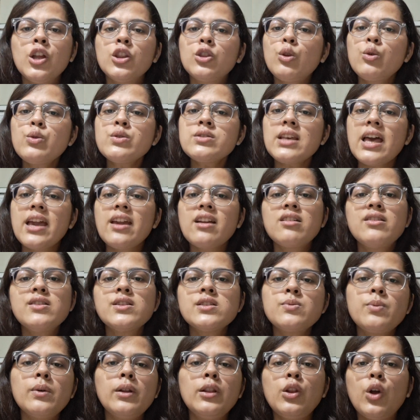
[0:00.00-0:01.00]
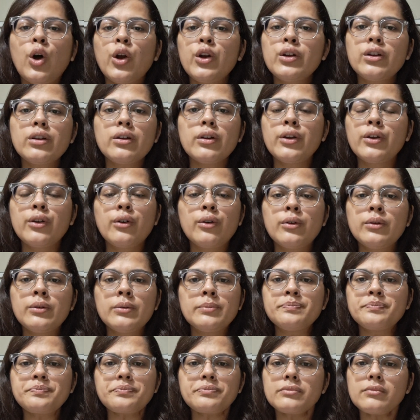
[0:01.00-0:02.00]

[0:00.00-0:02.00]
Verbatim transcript: those cycles will not you know